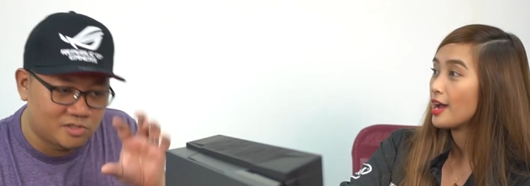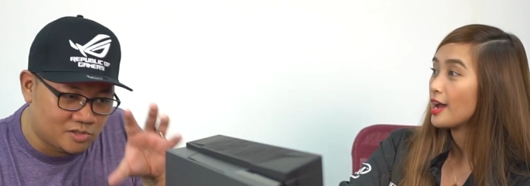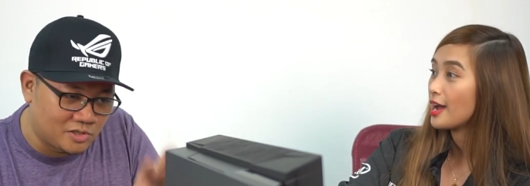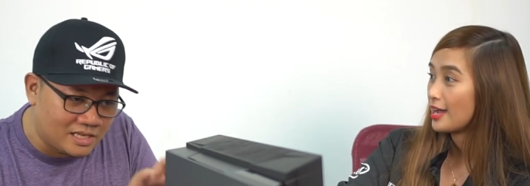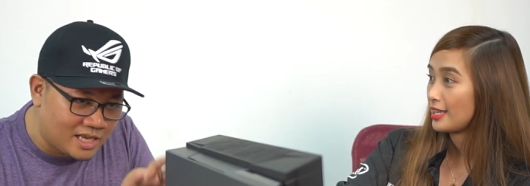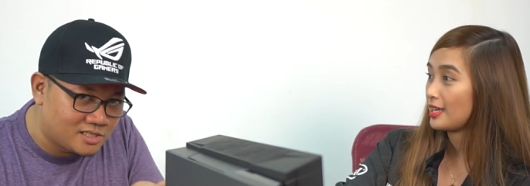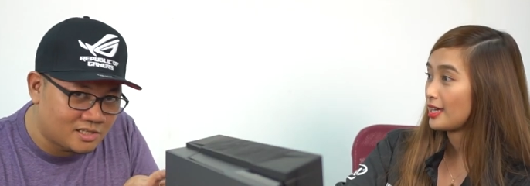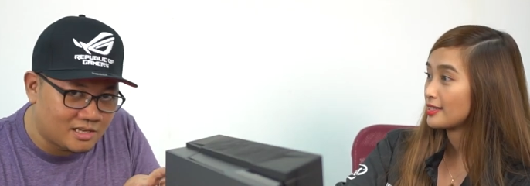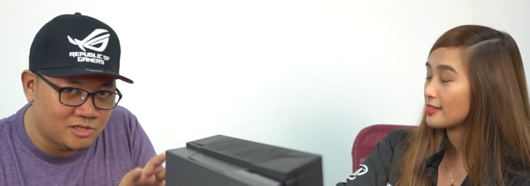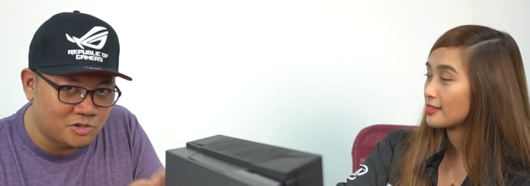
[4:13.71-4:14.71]
Speaker 1: So, in
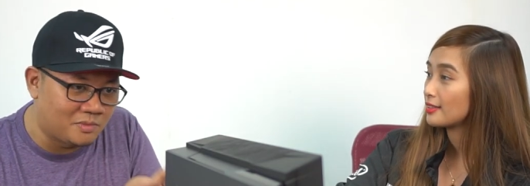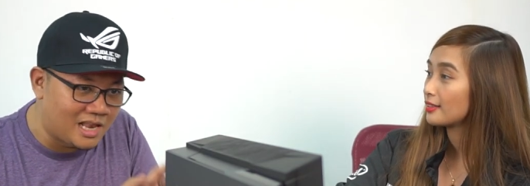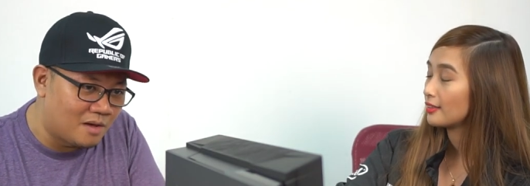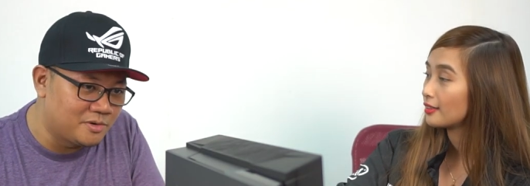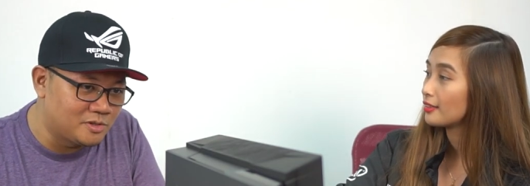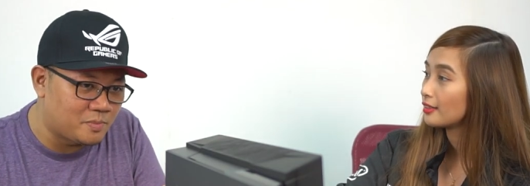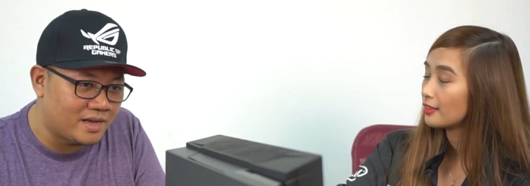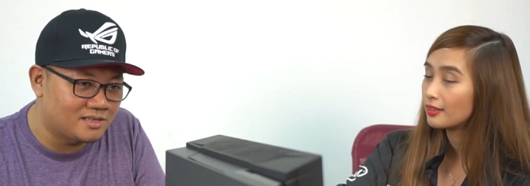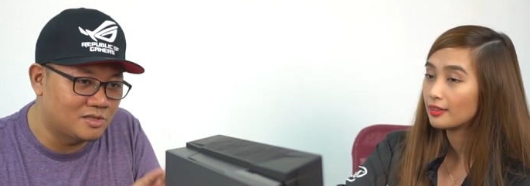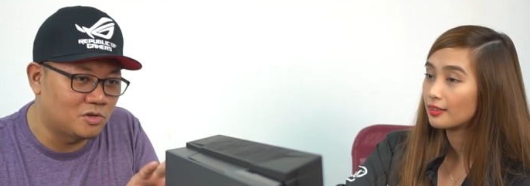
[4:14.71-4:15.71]
case gusto nyo malaman yung
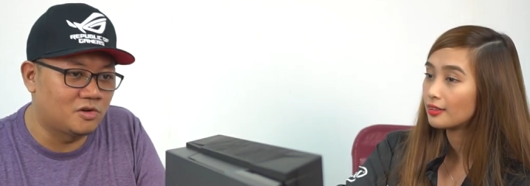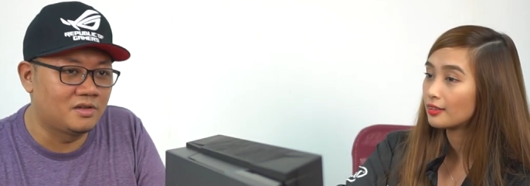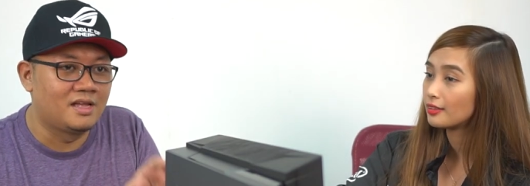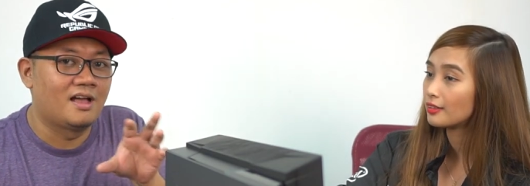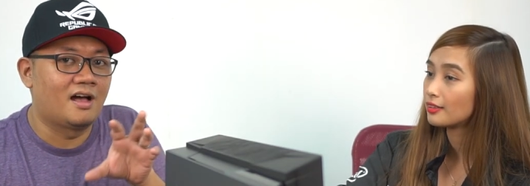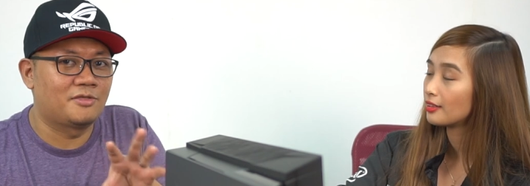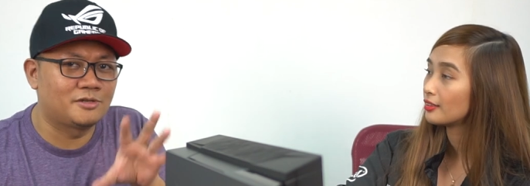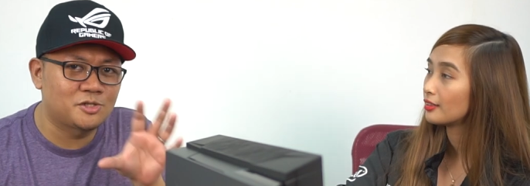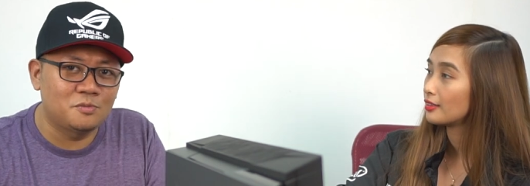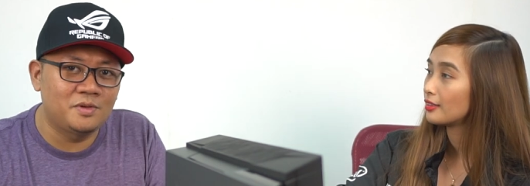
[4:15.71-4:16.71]
specs nito,
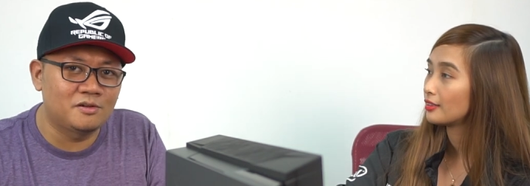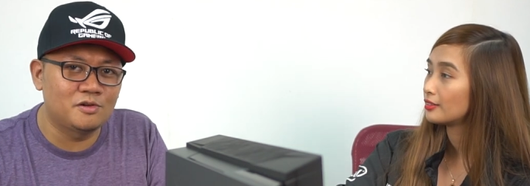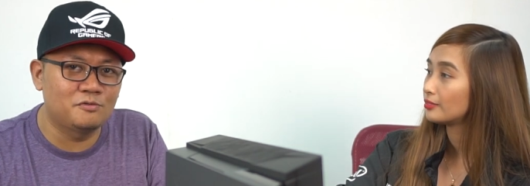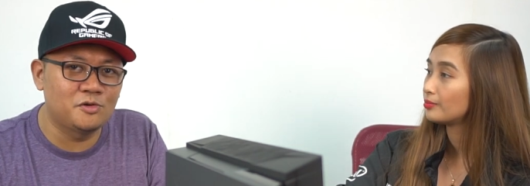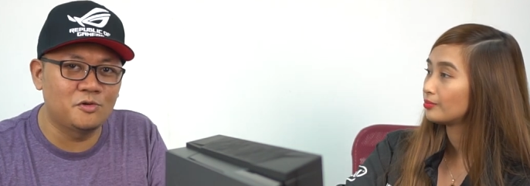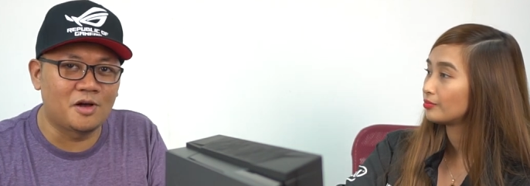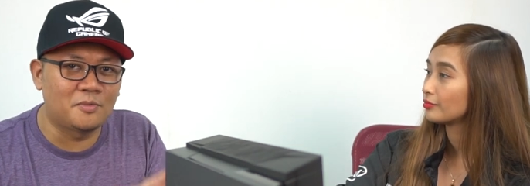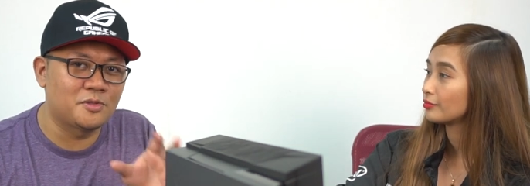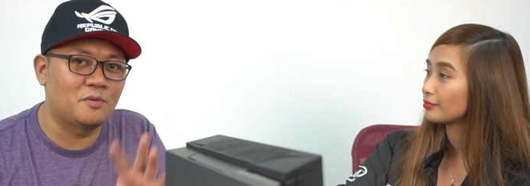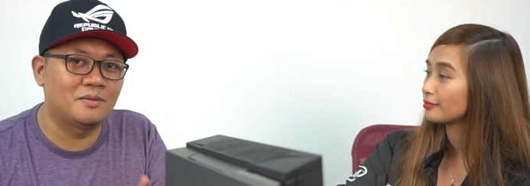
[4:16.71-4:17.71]
there should be a review
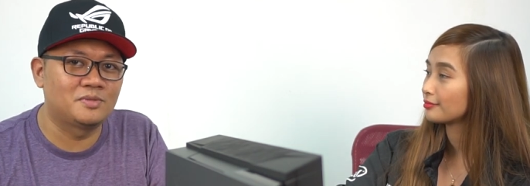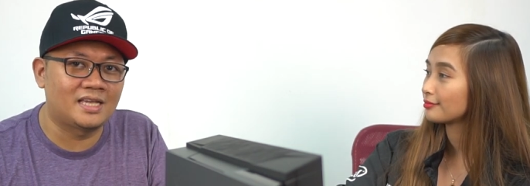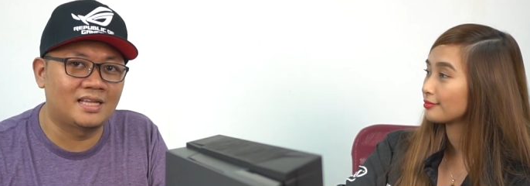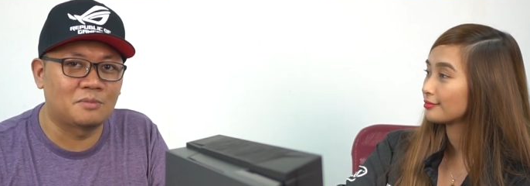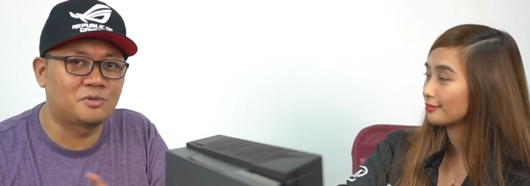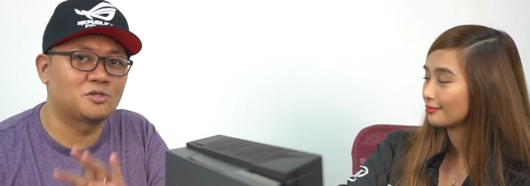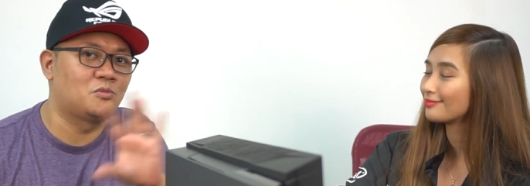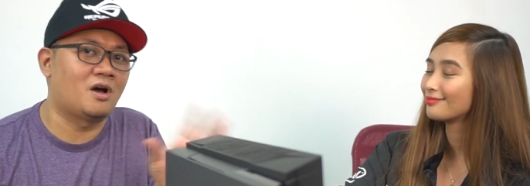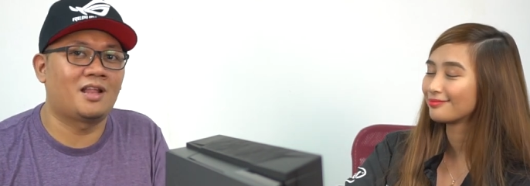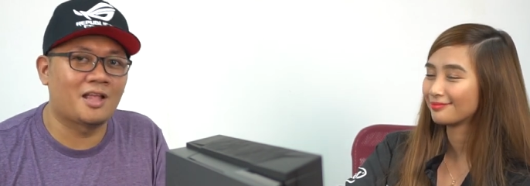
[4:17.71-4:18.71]
up on the website. Tapos
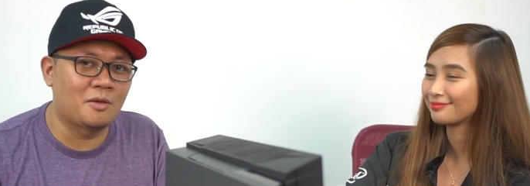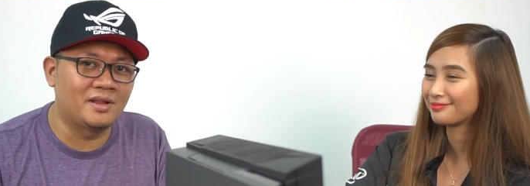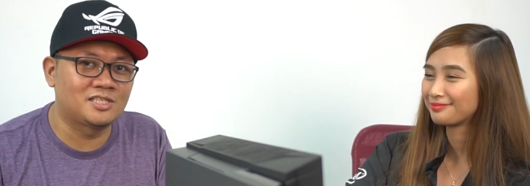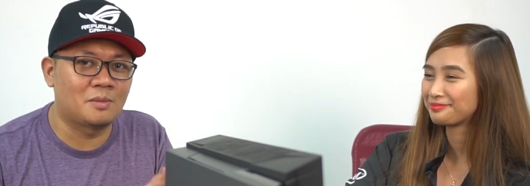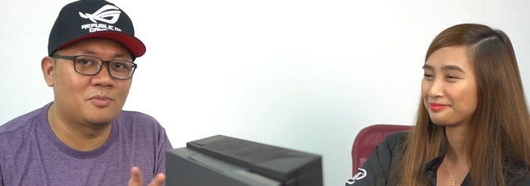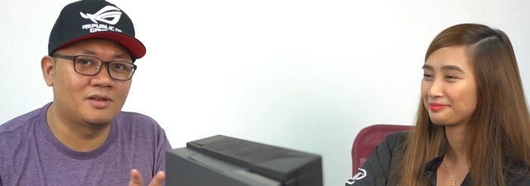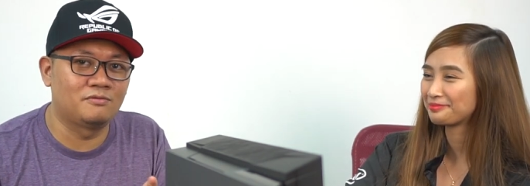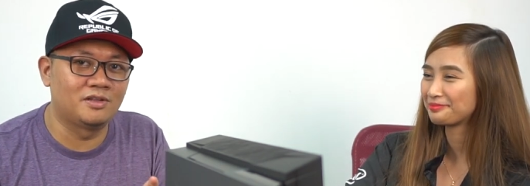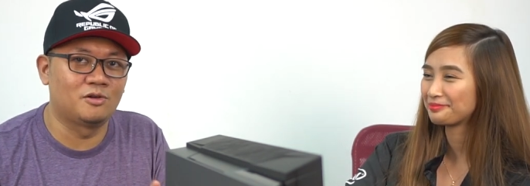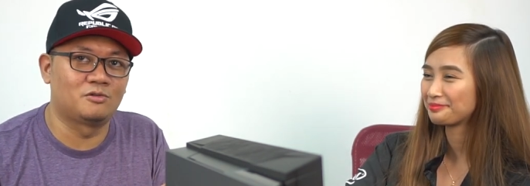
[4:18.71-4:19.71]
gumawa lang kami ng
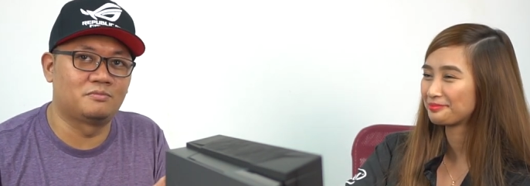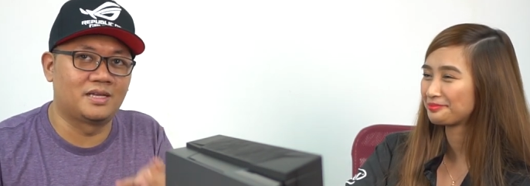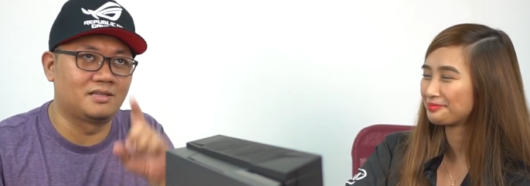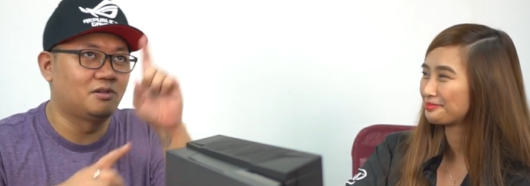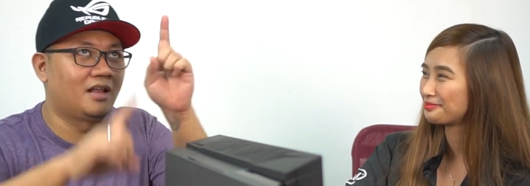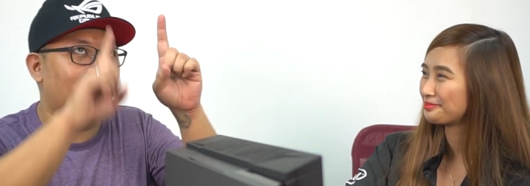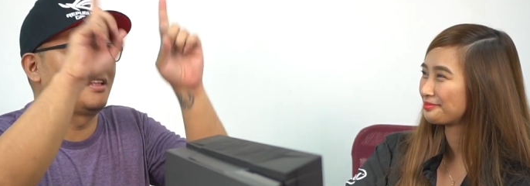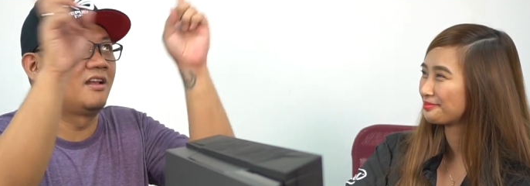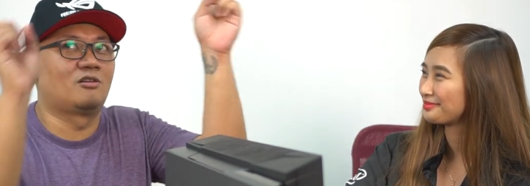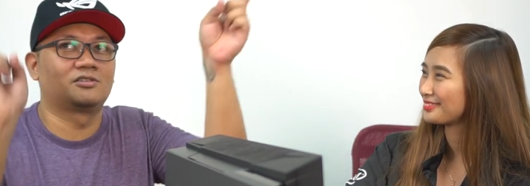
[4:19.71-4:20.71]
separate video, may link
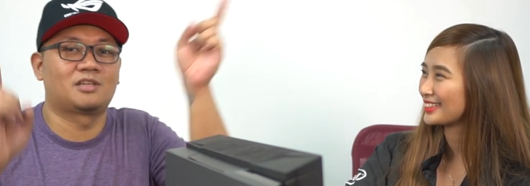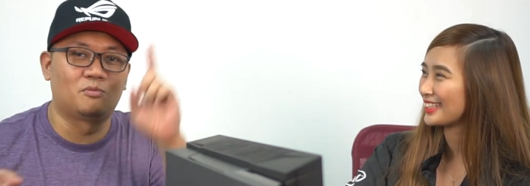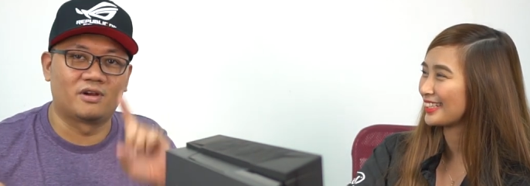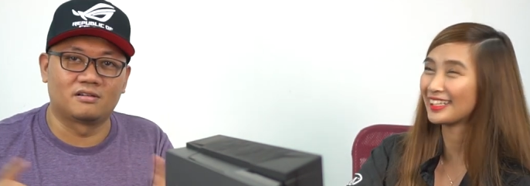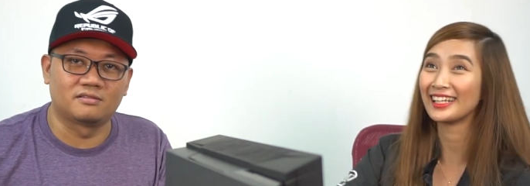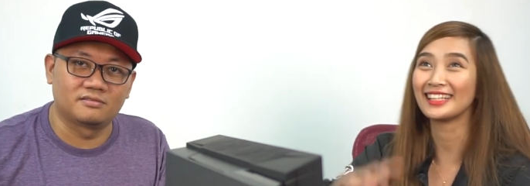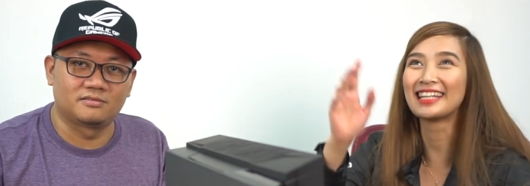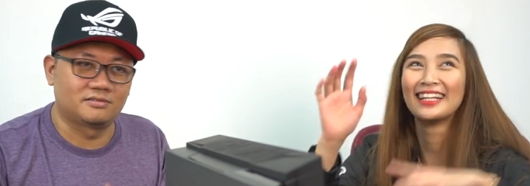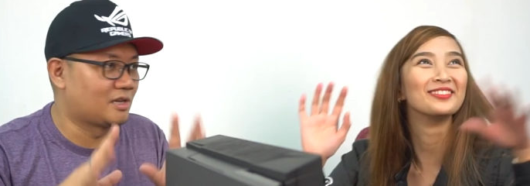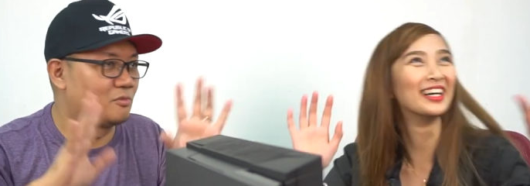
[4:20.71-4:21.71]
na lang ko somewhere.
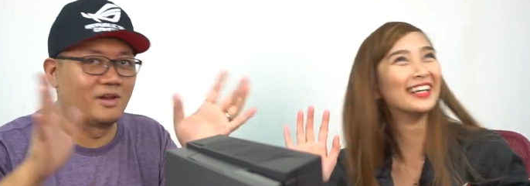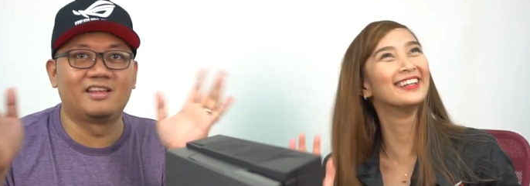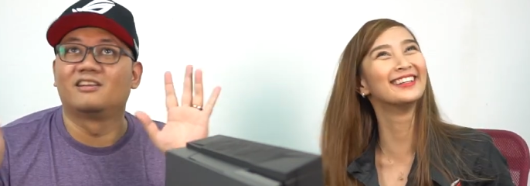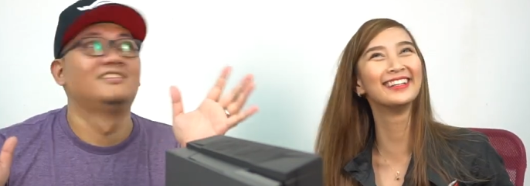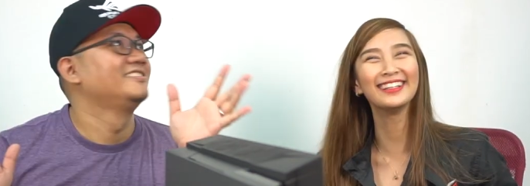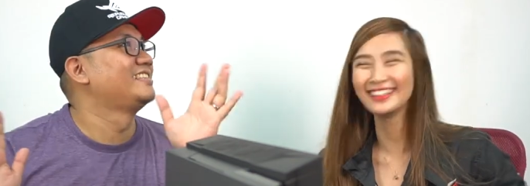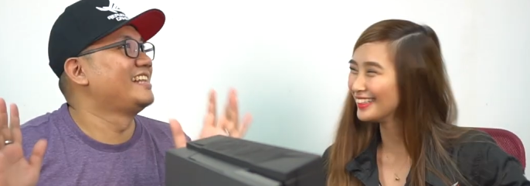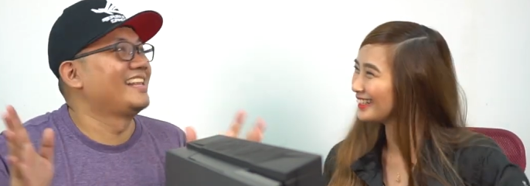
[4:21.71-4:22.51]
Speaker 2: Somewhere here. So,